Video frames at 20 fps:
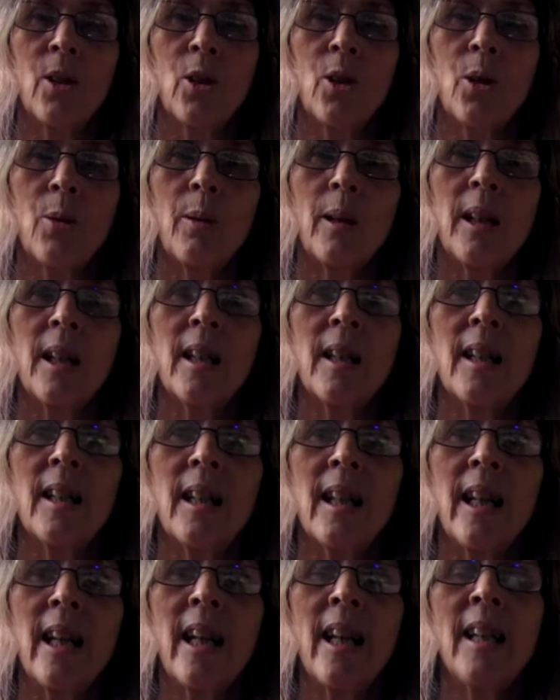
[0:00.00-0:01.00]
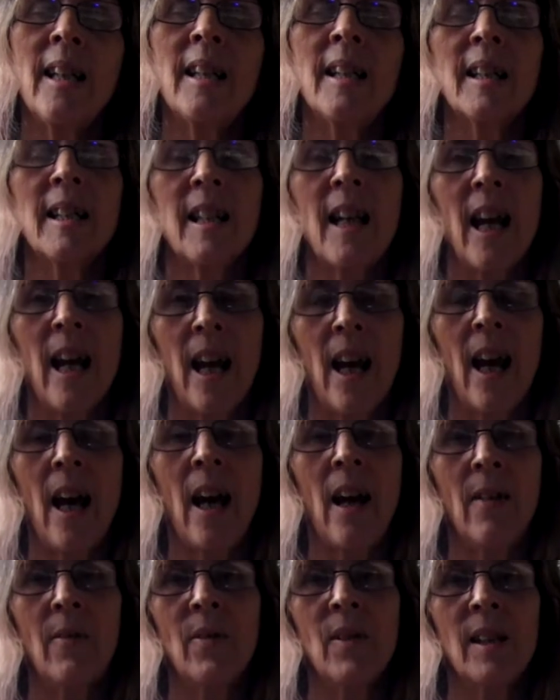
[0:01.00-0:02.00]
to at least
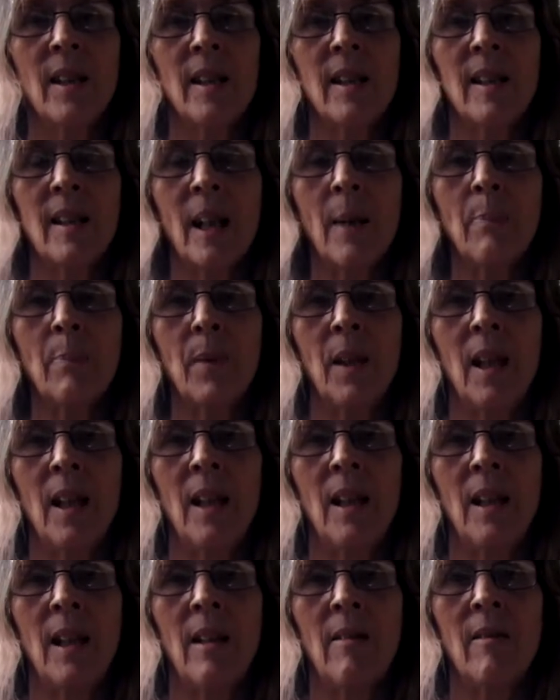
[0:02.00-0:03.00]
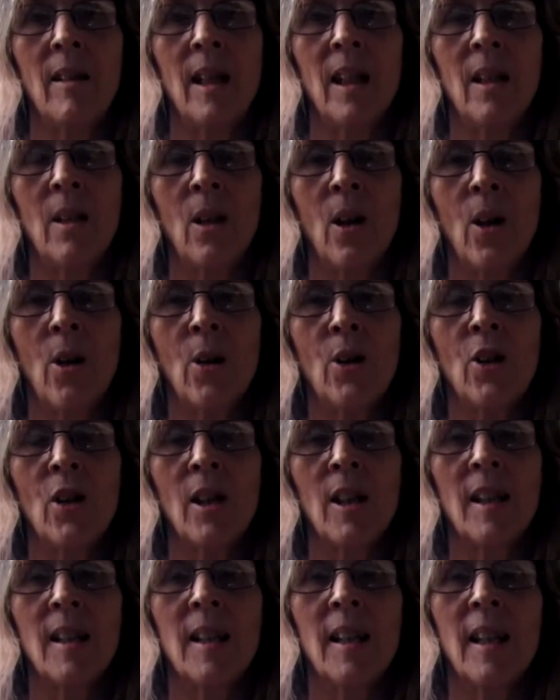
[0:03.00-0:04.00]
have something in their
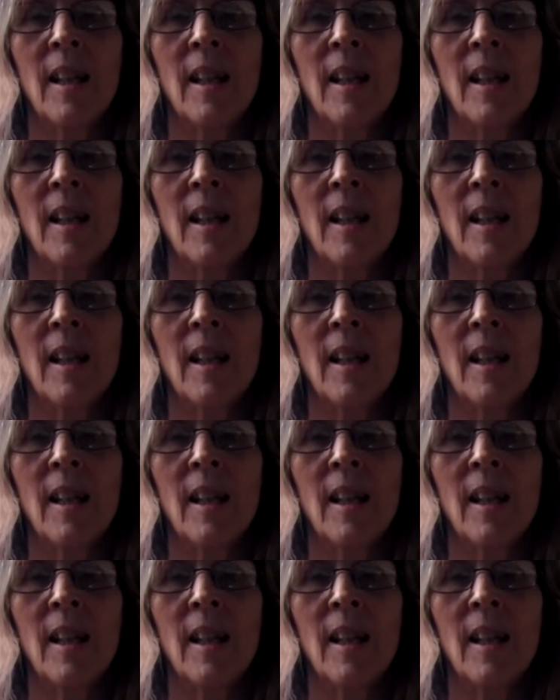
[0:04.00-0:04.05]
enclosures